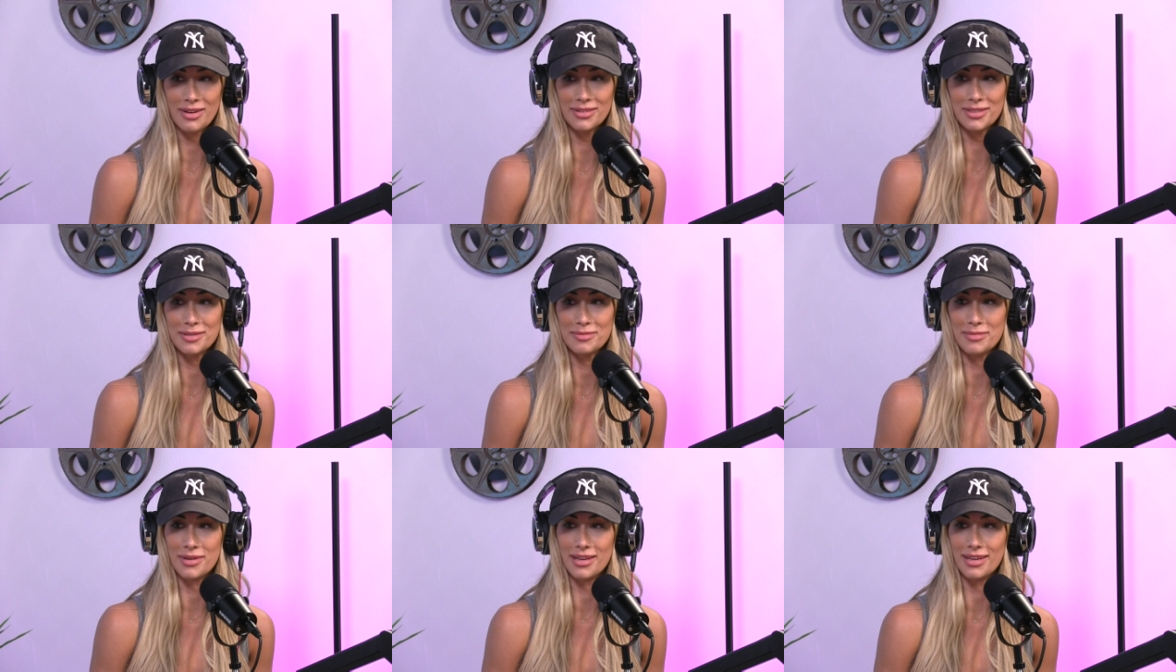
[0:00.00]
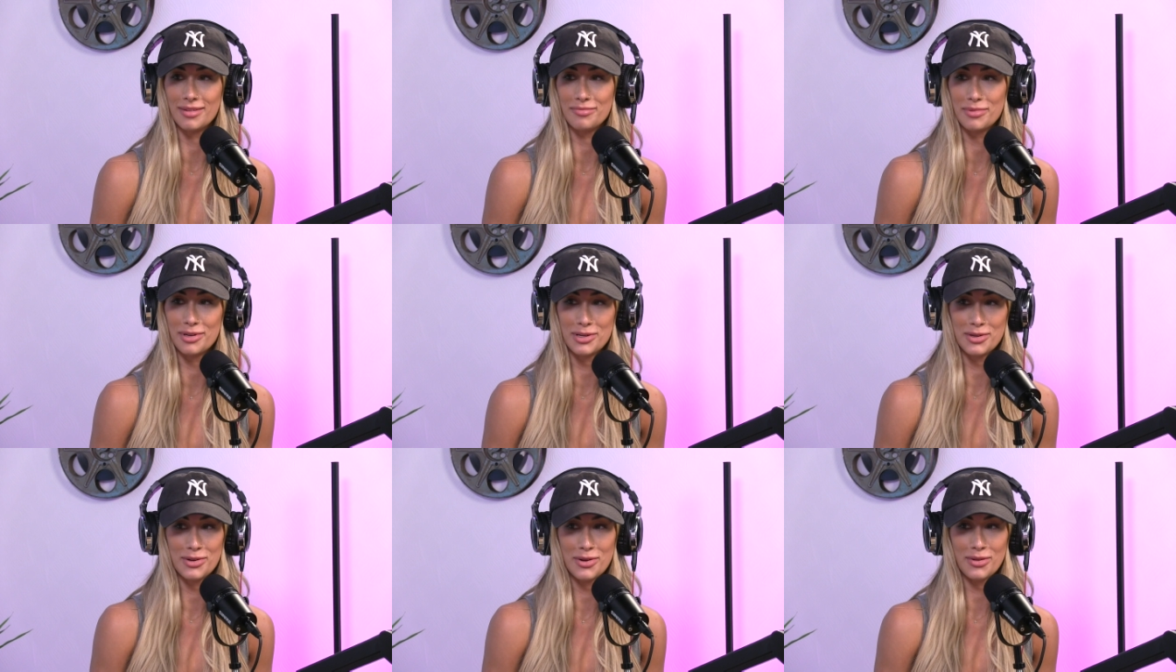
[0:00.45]
down to me,
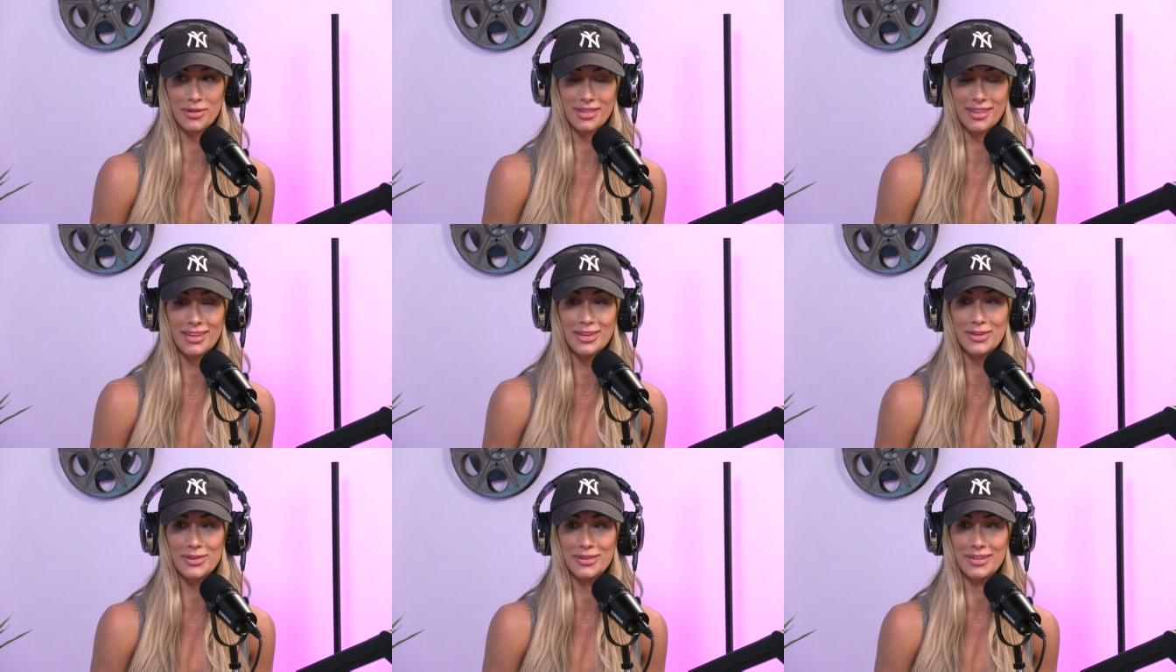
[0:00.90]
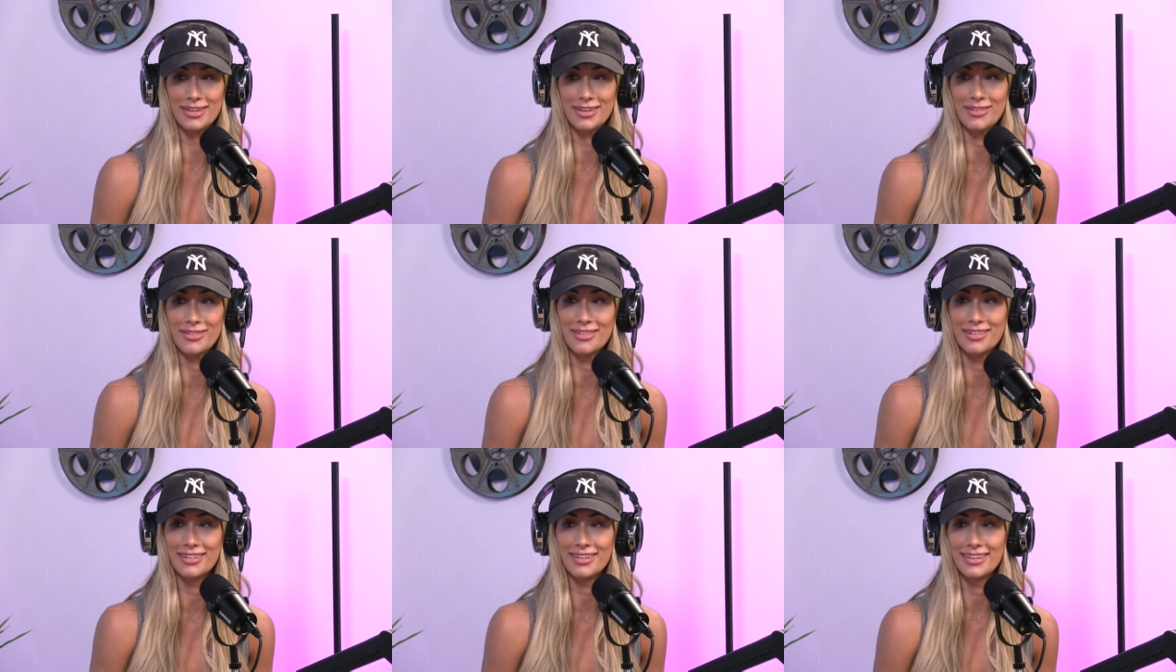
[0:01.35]
but you don't think you
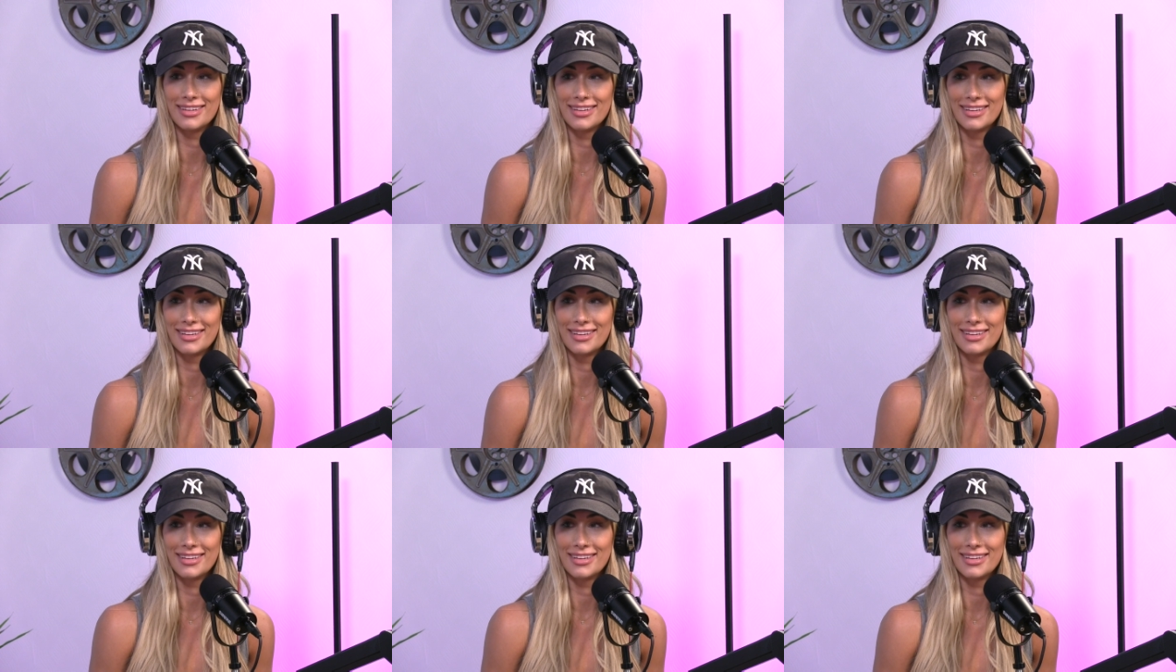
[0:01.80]
do.